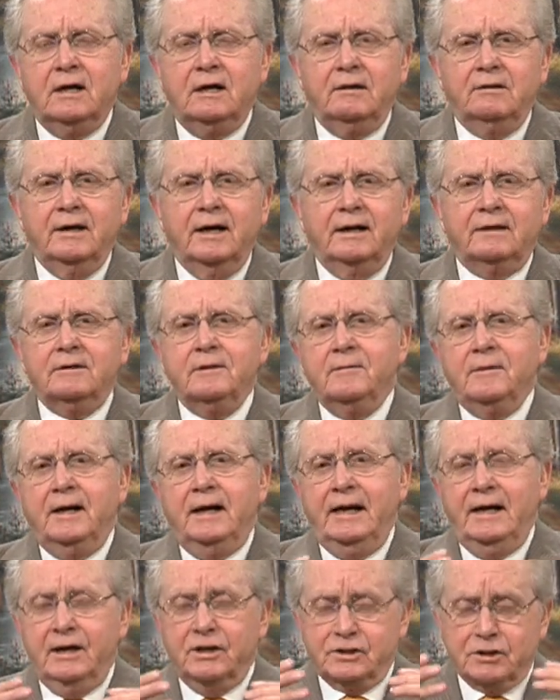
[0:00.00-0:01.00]
that
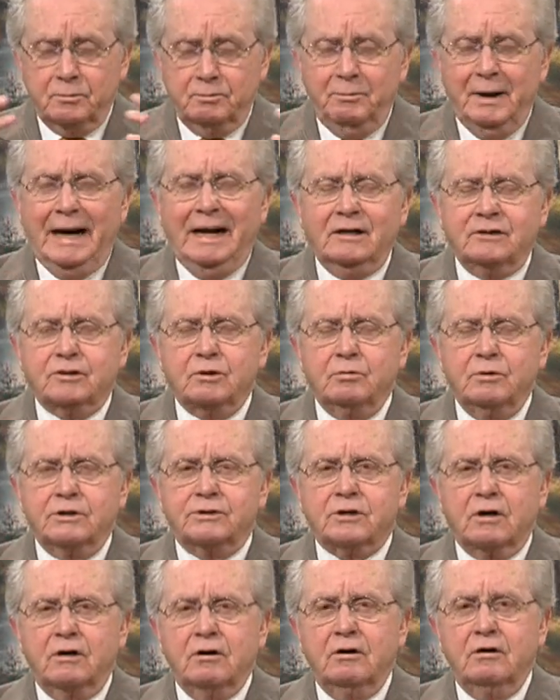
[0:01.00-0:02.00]
He is about to
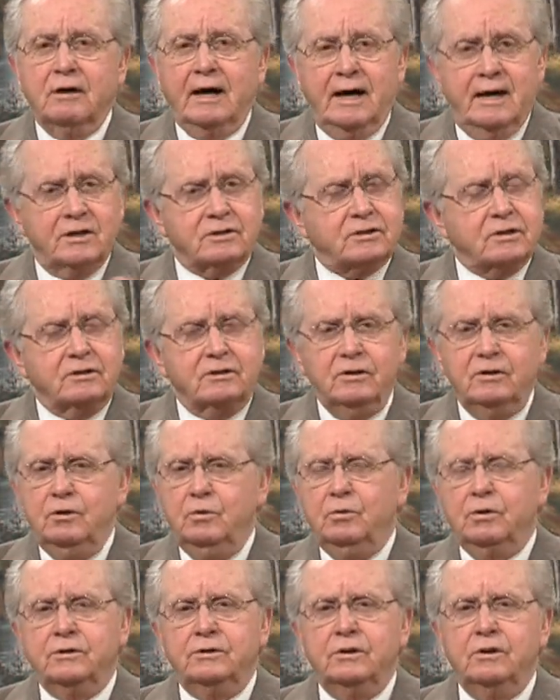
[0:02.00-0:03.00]
return has to do
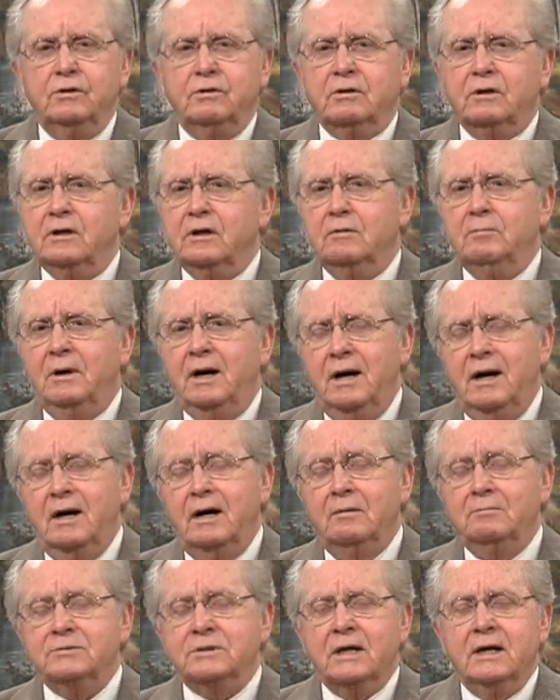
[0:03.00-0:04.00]
with nuclear
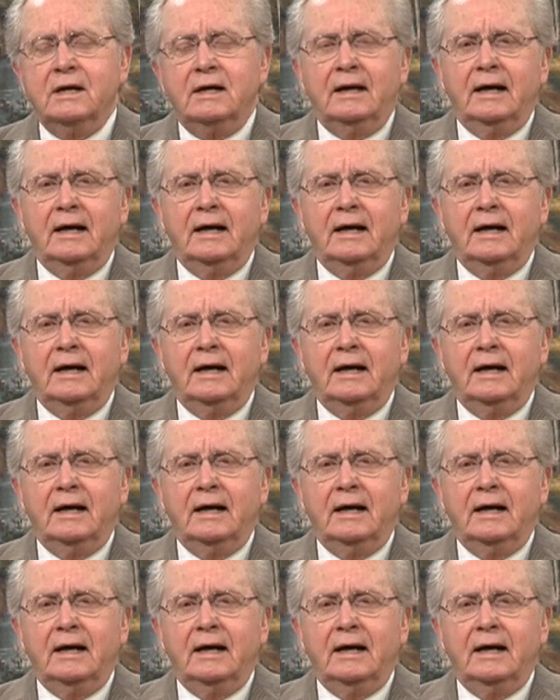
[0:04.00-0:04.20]
bombs